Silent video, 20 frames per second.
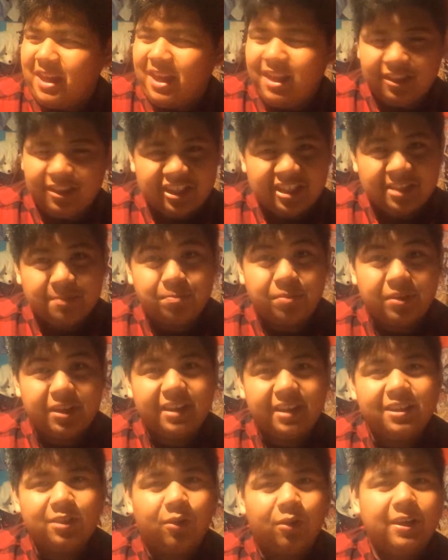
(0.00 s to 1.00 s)
in the
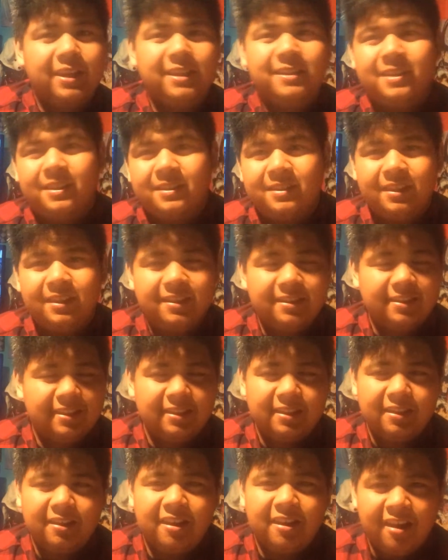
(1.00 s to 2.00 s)
spring 2016
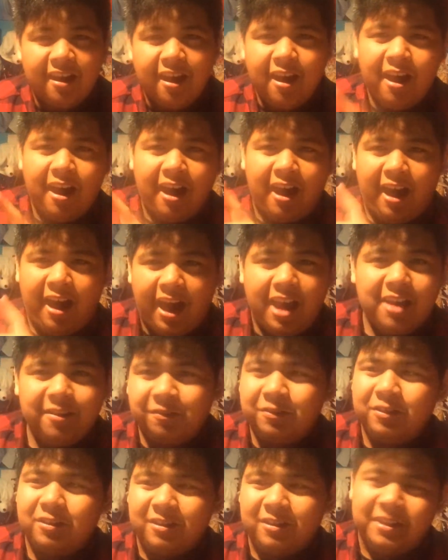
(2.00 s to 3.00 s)
season,
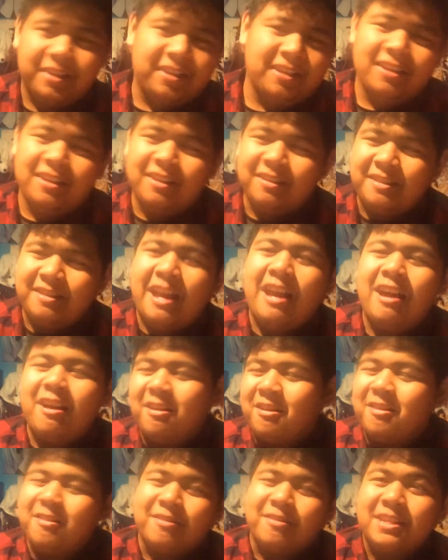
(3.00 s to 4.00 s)
Haifuri.
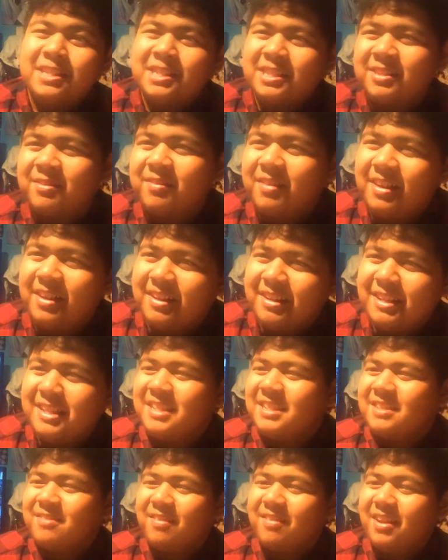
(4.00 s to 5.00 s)
Now, this one,
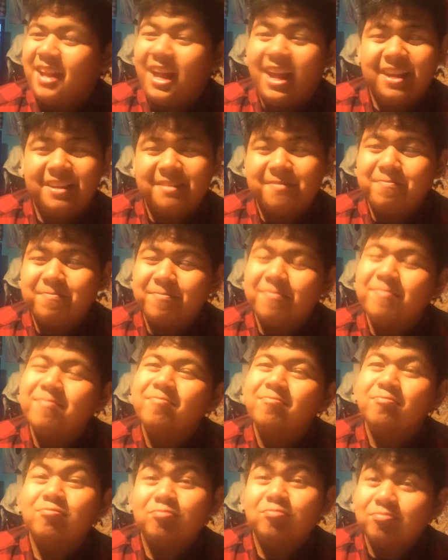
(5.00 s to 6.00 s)
I
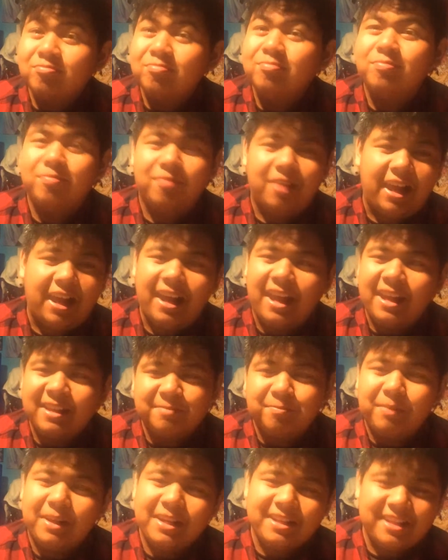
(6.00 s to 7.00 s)

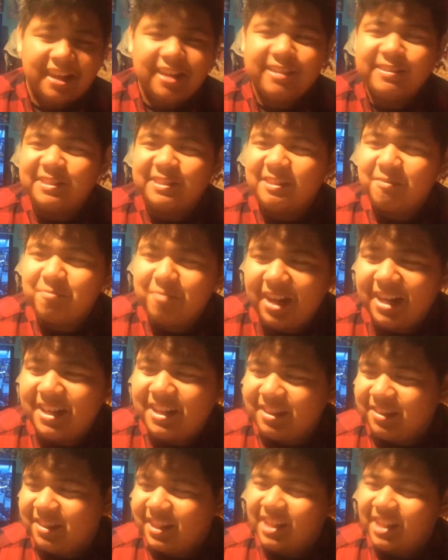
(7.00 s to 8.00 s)
had my doubts, but I
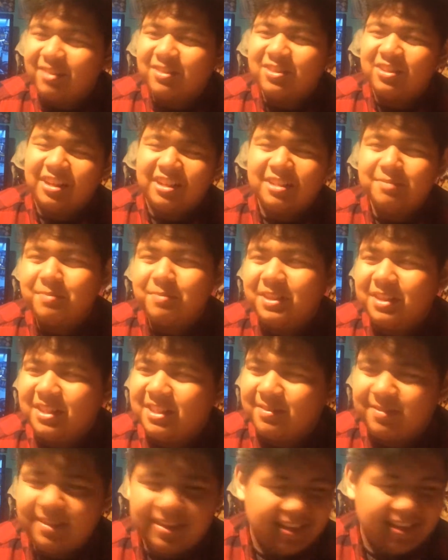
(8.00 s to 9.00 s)
didn't think it would turn out to be
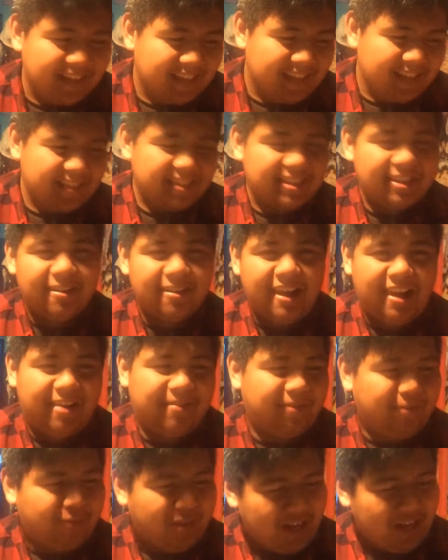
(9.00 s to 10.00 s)
this way. So,
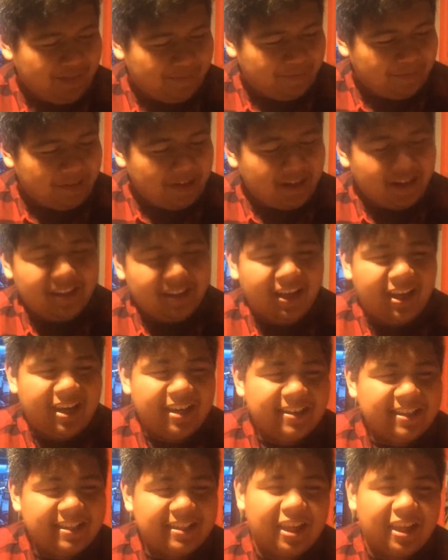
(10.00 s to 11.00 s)
what I've read
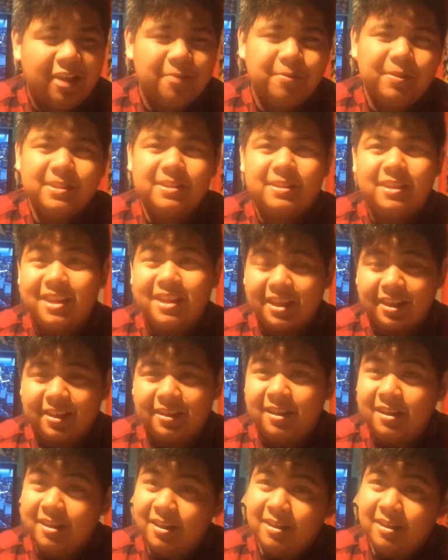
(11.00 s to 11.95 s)
online, it's almost like,